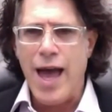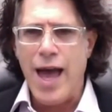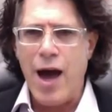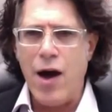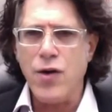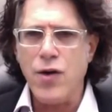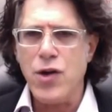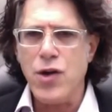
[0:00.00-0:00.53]

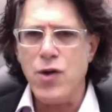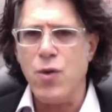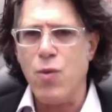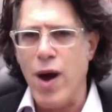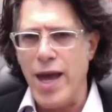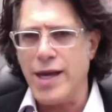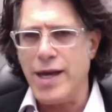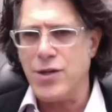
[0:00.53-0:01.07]
How do you
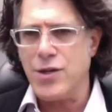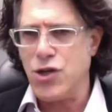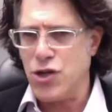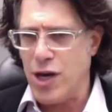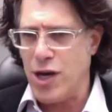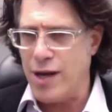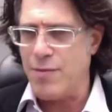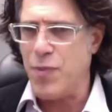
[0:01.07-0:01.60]
wake and
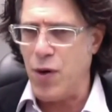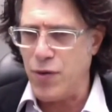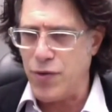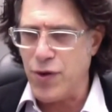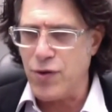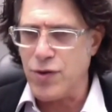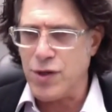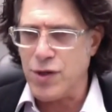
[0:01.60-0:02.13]
shake
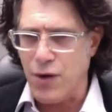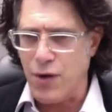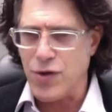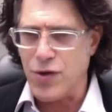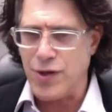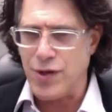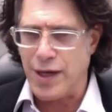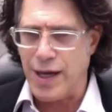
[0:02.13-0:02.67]
both those
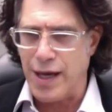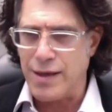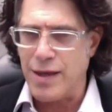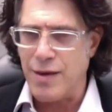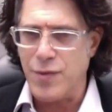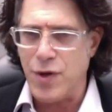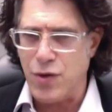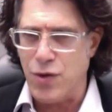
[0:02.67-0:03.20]
cultures and get
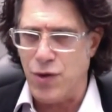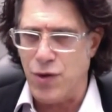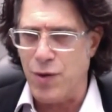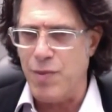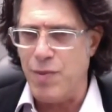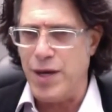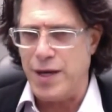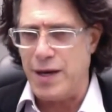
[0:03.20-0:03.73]
them to do
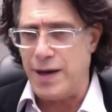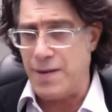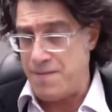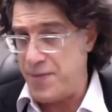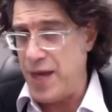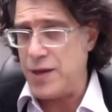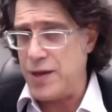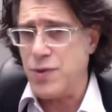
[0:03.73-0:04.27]
your bidding?
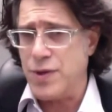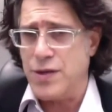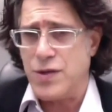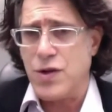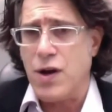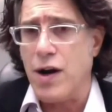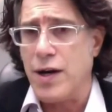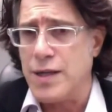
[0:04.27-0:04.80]
That's what
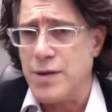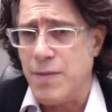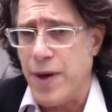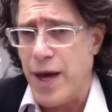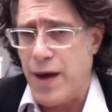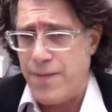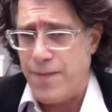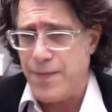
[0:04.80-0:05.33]
this talk is
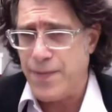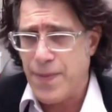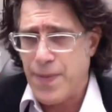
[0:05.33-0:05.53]
about.